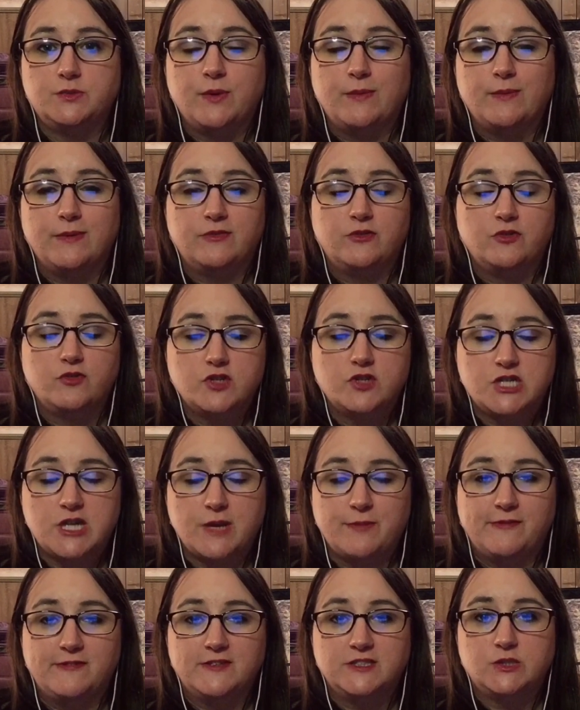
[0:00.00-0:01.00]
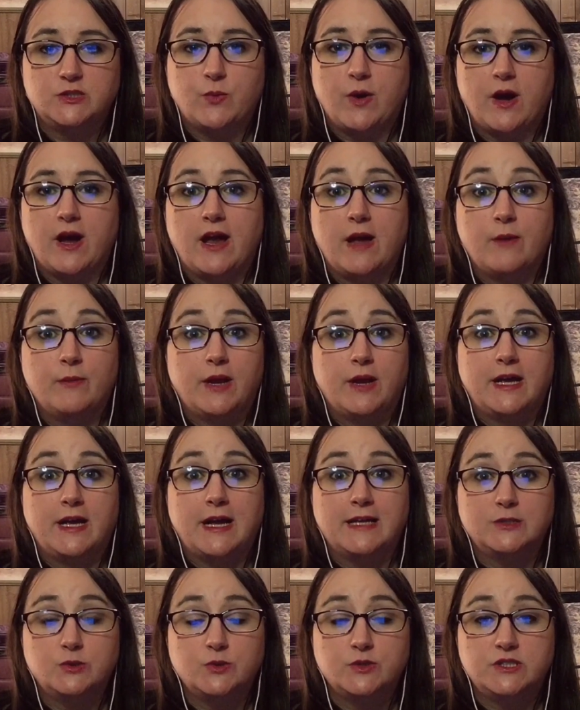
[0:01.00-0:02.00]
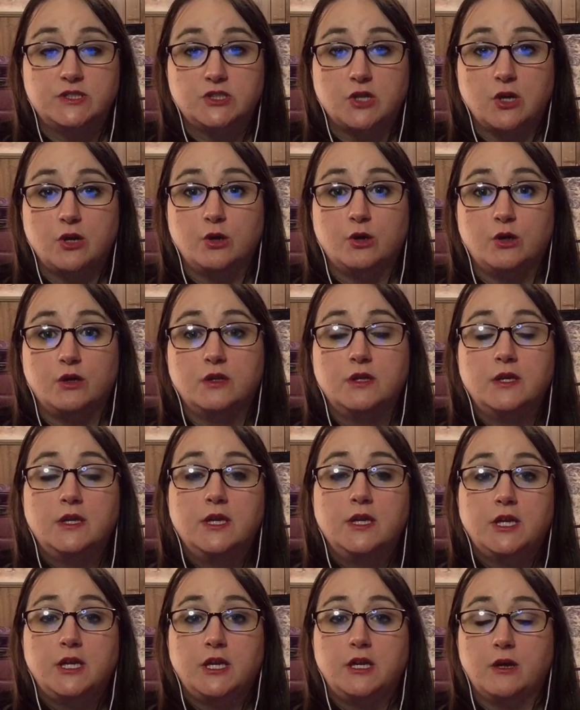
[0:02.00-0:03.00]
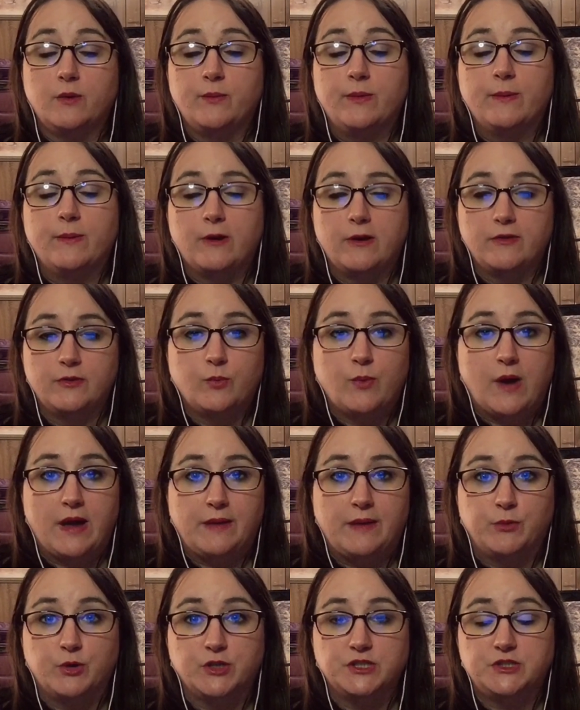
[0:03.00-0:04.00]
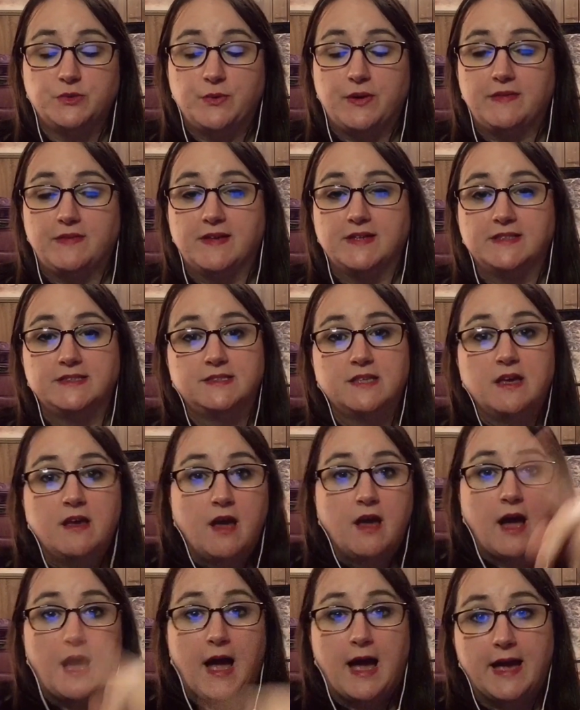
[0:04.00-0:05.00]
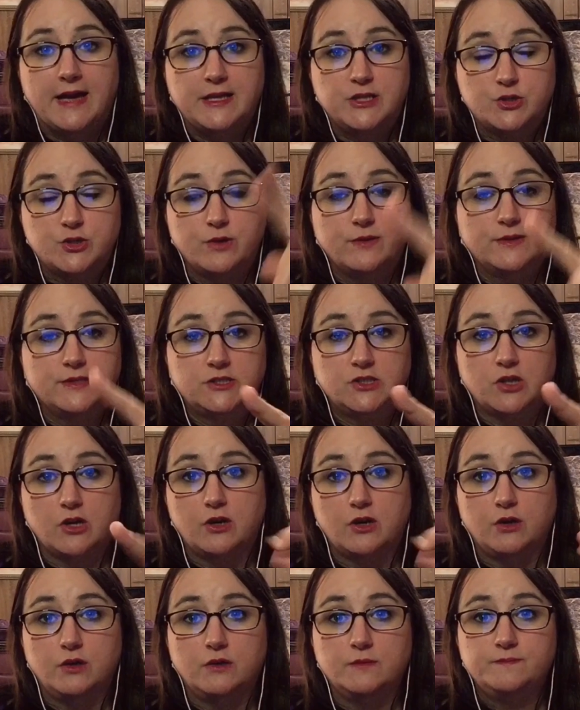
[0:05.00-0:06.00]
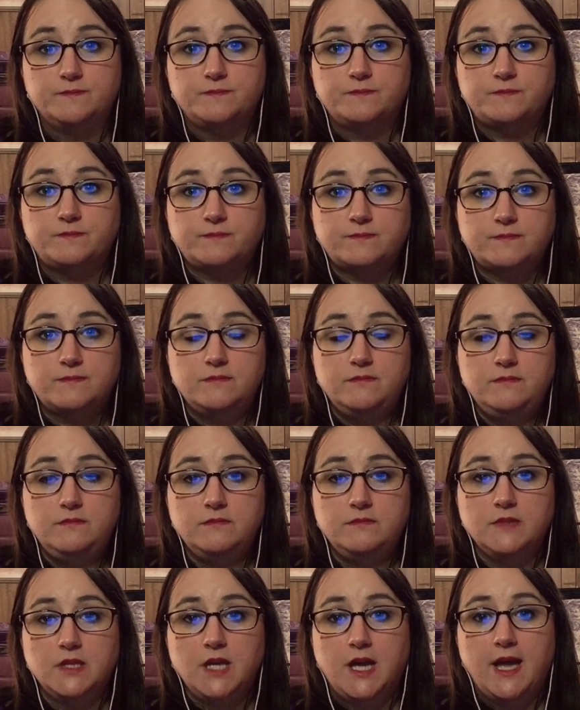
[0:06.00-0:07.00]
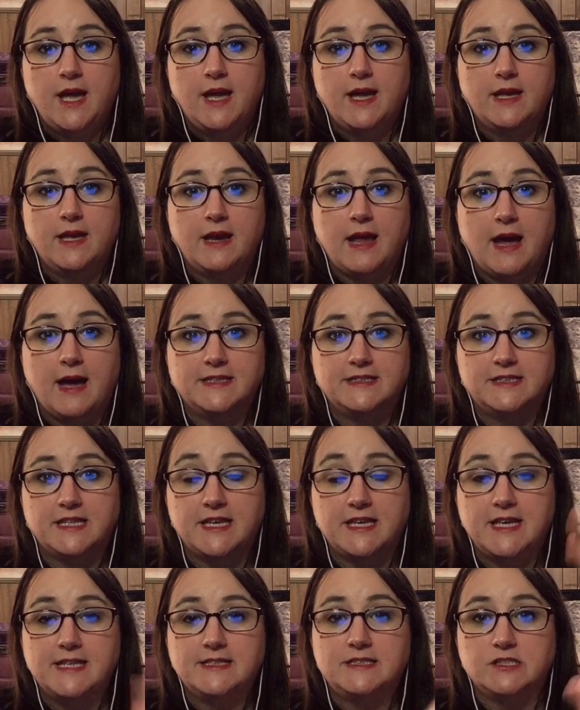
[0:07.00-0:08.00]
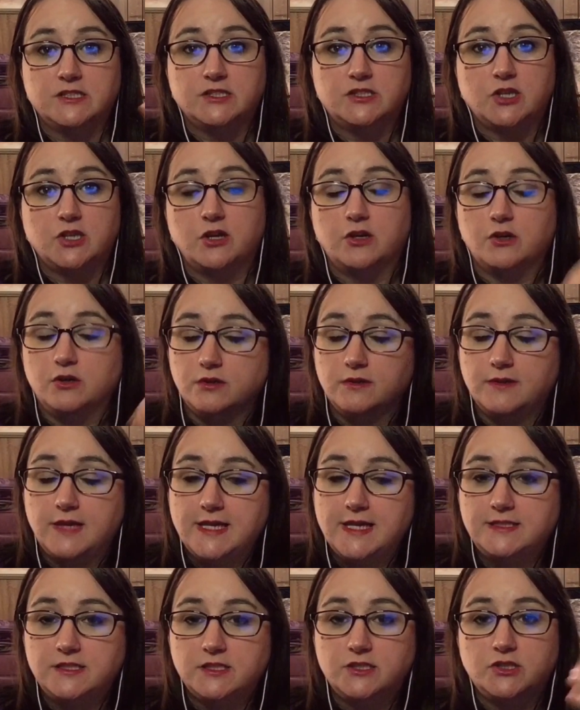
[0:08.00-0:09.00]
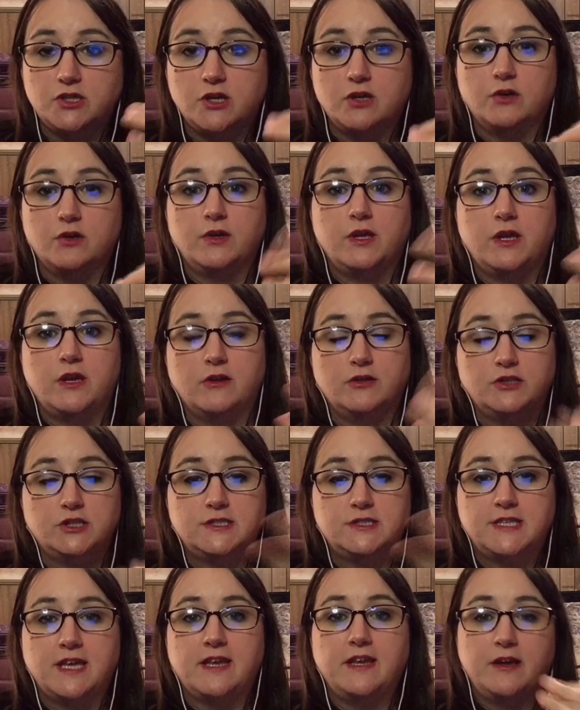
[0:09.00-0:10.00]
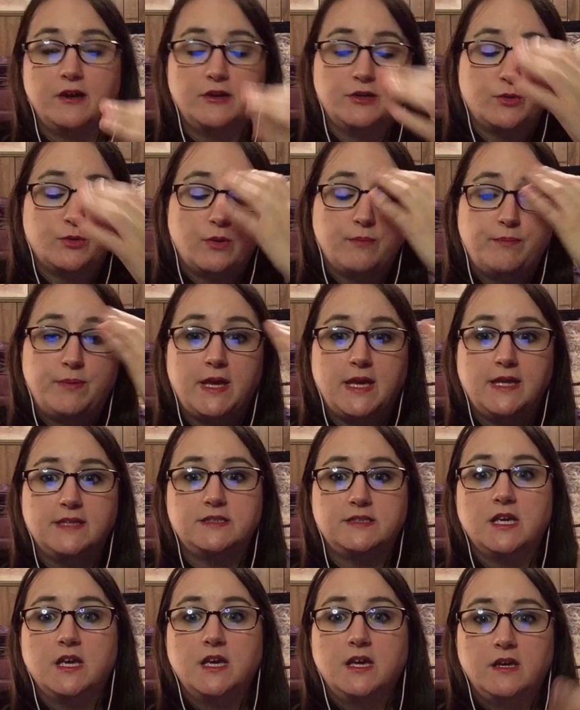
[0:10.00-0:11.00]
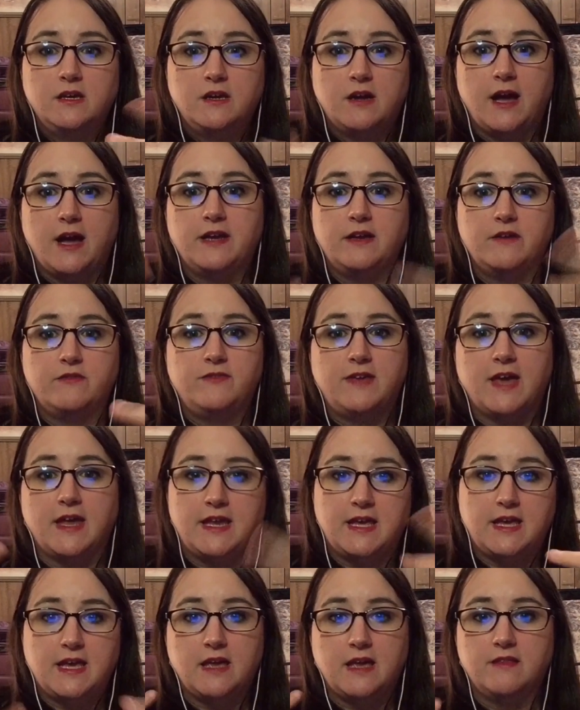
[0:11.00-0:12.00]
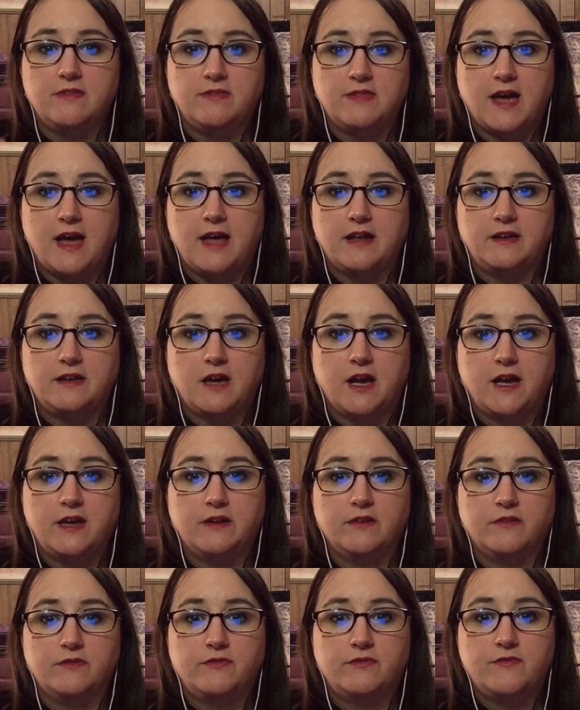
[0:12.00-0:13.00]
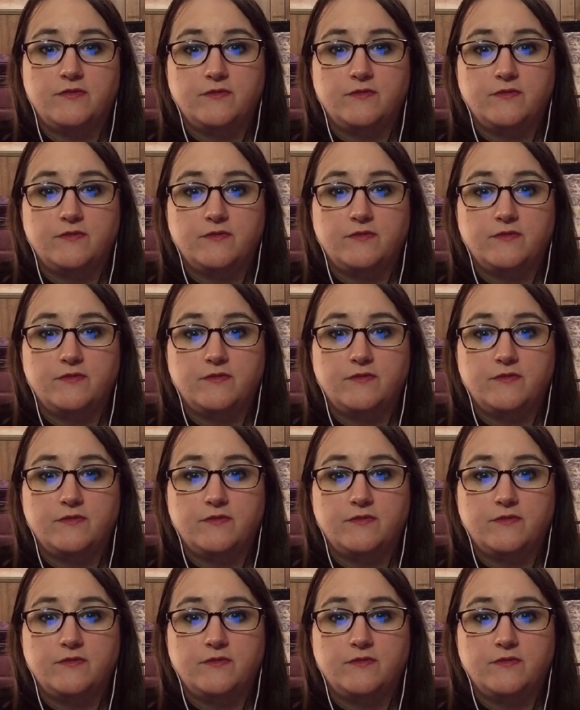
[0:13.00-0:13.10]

we went through the shape of a square, and when I got to a circle, we were on the whiteboard doing this. I drew a circle, and I said, it's a circle, just getting her to repeat, kind of getting in that kind of